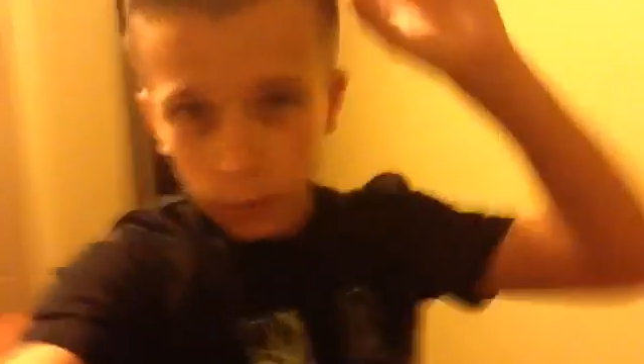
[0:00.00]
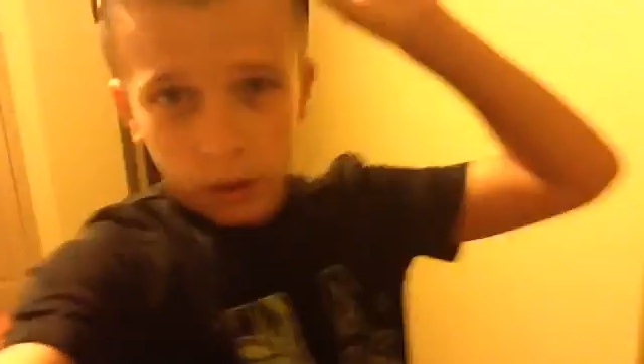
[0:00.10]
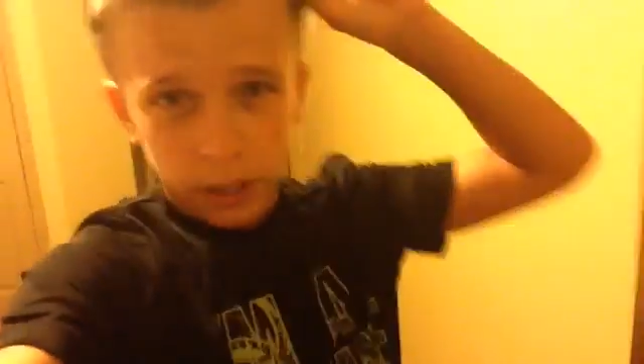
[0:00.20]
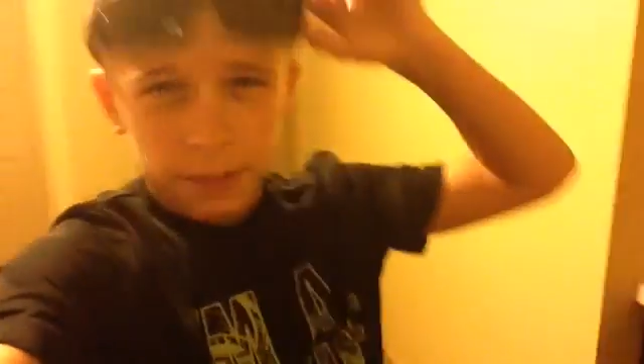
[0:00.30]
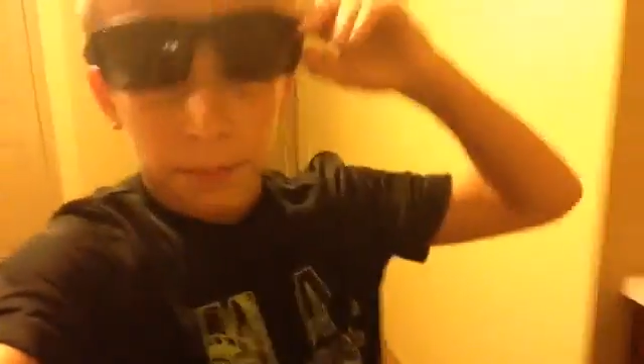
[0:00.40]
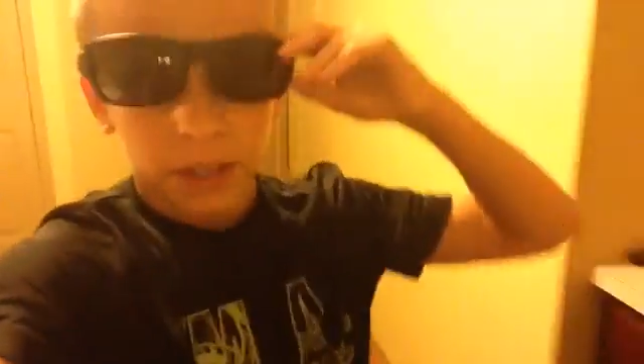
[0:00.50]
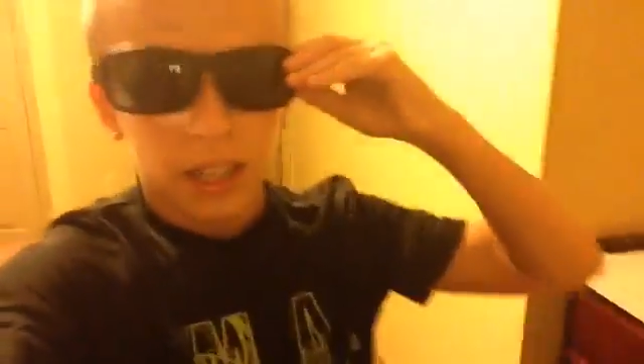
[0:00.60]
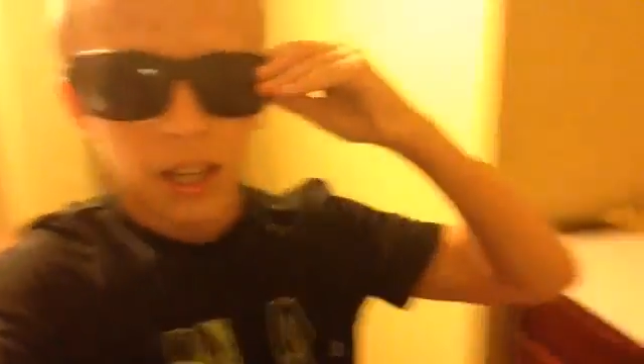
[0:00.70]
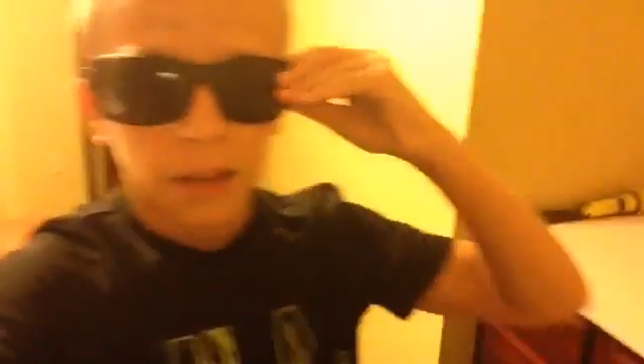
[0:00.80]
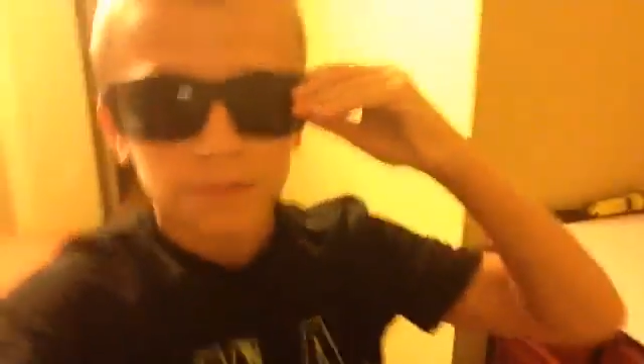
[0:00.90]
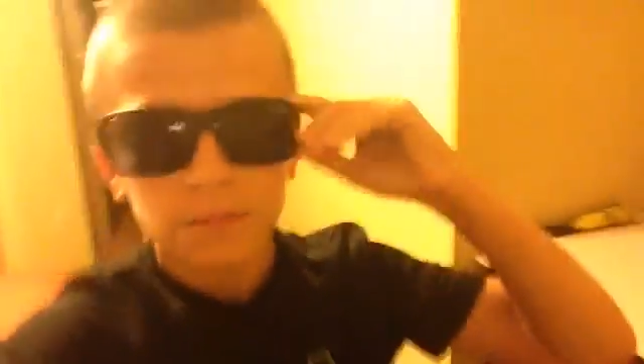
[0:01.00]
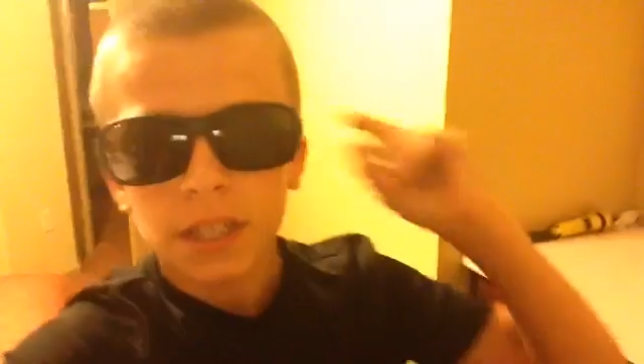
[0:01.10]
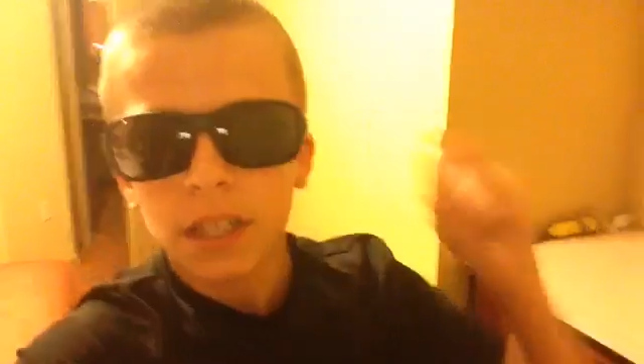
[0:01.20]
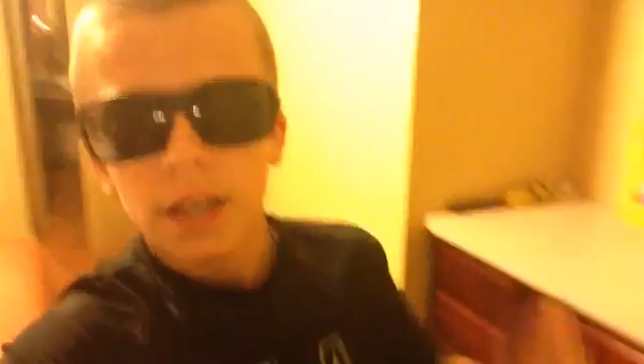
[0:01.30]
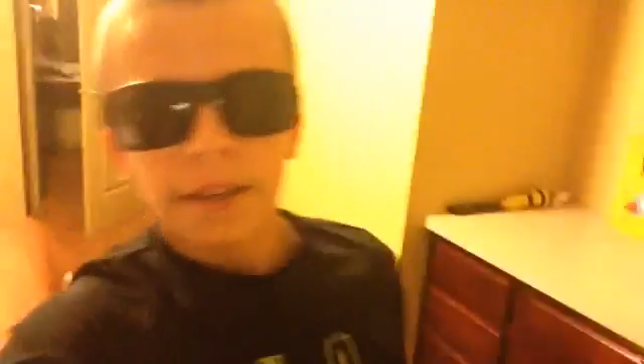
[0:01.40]
want it, but um,
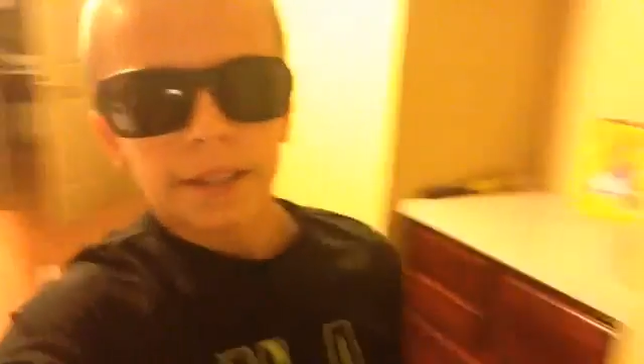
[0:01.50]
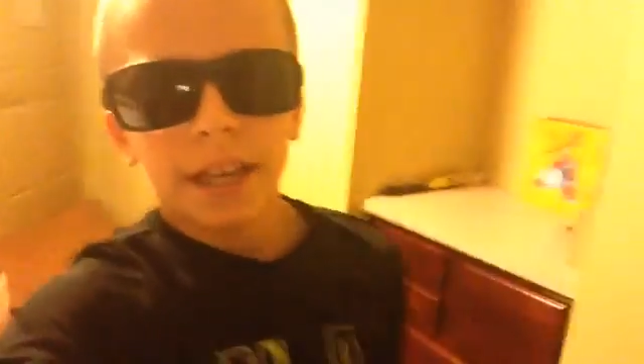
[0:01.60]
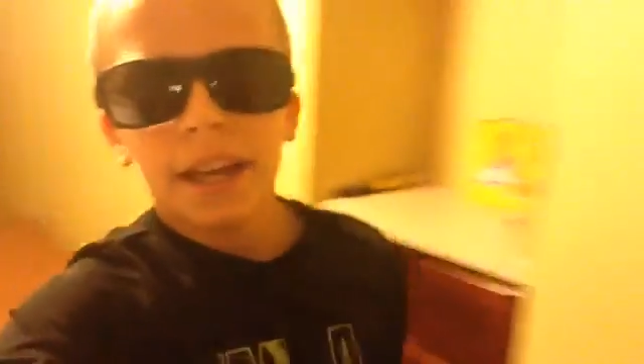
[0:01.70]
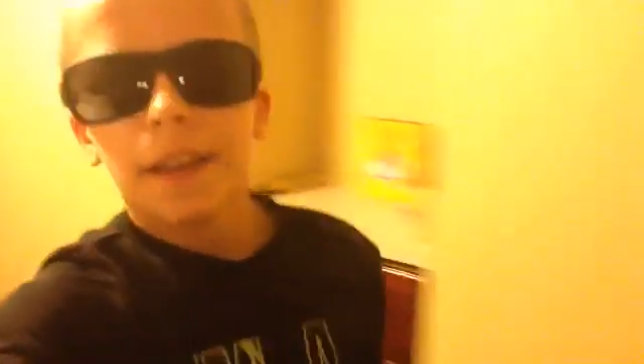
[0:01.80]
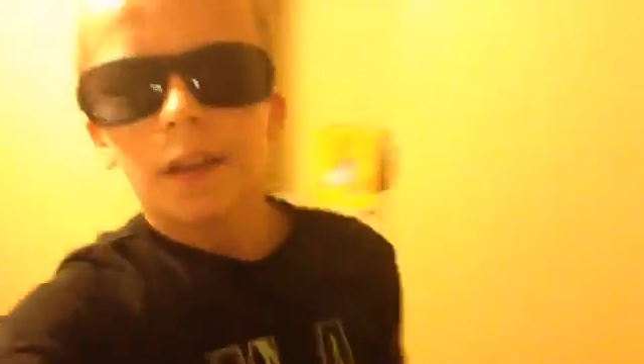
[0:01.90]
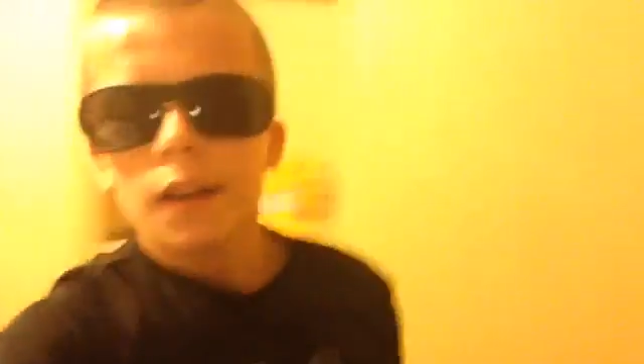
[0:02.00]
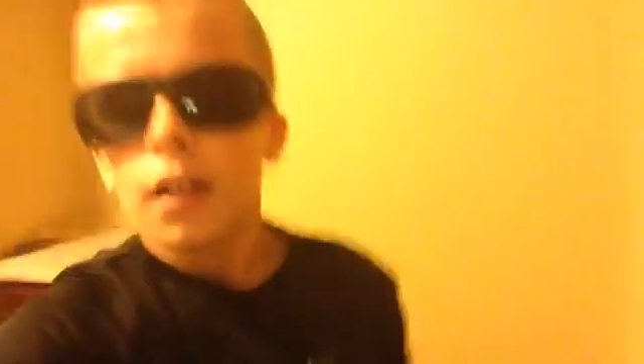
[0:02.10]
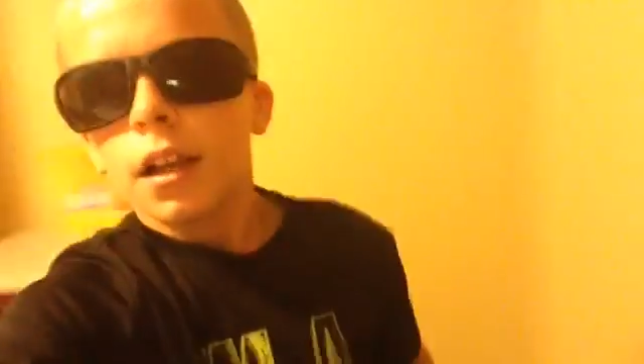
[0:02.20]
yeah,